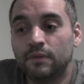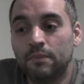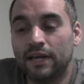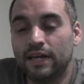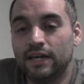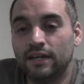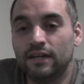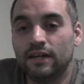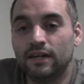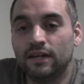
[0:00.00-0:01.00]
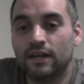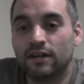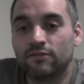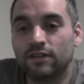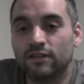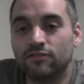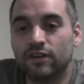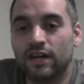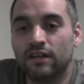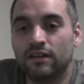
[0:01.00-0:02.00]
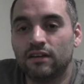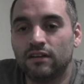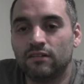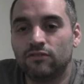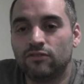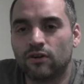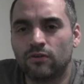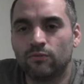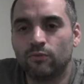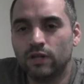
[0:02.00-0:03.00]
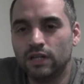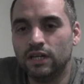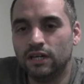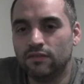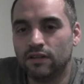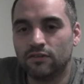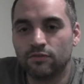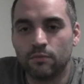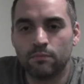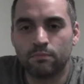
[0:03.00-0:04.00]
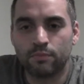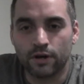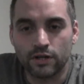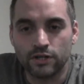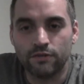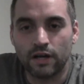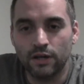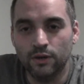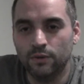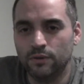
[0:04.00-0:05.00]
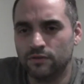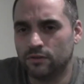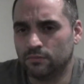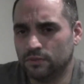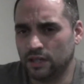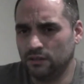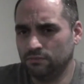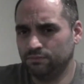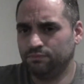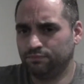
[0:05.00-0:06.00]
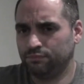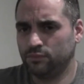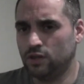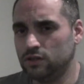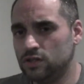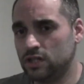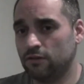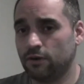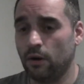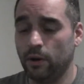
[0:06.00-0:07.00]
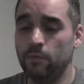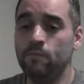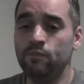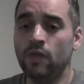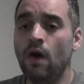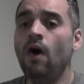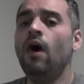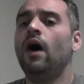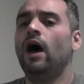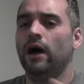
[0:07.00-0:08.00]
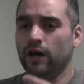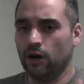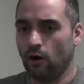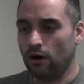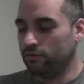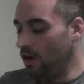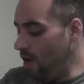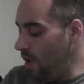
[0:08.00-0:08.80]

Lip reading: my kit and get everything set and start really giving this some production value and some good stuff going. I'm gonna cough.